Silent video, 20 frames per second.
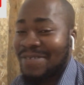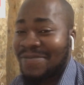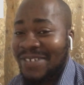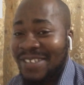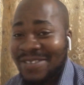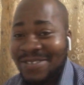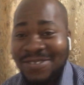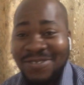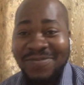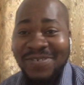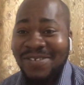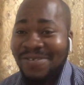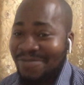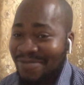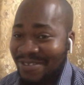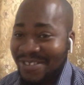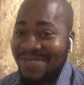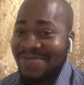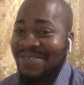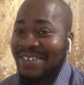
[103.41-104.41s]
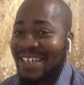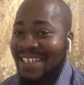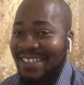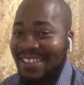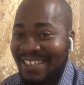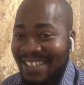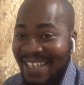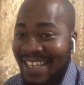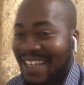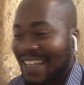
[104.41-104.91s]
My voice is also very beautiful,
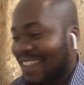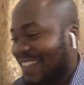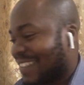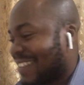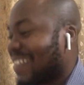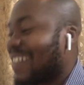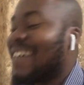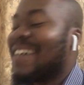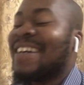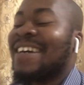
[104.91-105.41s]
like Diaz.